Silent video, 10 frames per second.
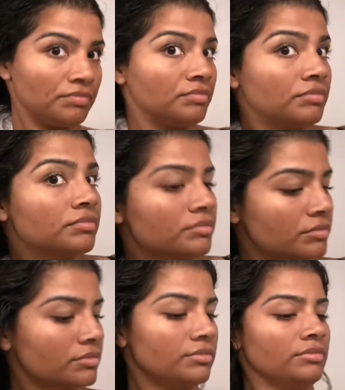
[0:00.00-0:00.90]

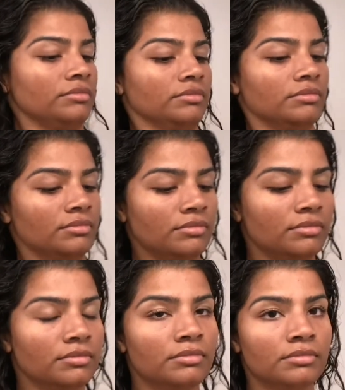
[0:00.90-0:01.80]

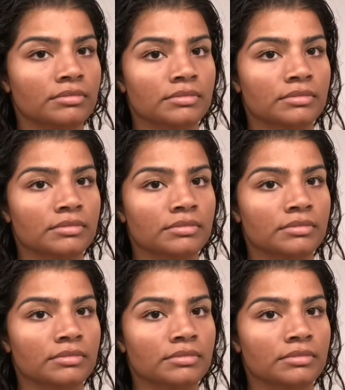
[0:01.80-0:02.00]
[no speech]